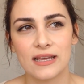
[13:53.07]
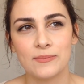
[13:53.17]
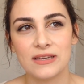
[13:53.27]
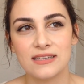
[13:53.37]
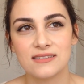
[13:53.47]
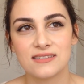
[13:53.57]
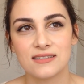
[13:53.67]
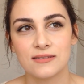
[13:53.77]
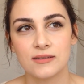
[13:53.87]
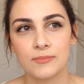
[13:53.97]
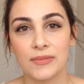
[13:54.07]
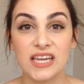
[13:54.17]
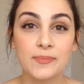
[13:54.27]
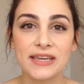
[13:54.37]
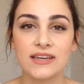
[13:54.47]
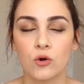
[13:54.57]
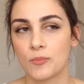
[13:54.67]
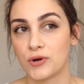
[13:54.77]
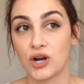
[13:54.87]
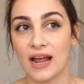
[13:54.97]
It means maybe or
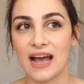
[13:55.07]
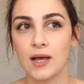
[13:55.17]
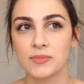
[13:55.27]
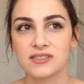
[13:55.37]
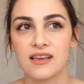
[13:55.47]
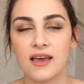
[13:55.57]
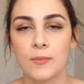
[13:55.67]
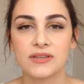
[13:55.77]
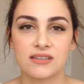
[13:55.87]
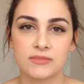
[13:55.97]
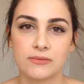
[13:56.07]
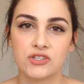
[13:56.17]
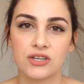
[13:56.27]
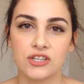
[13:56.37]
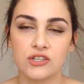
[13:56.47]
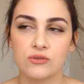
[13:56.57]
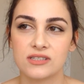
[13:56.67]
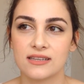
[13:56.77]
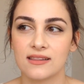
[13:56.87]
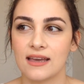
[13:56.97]
perhaps, but sometimes you can use
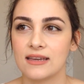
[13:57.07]
it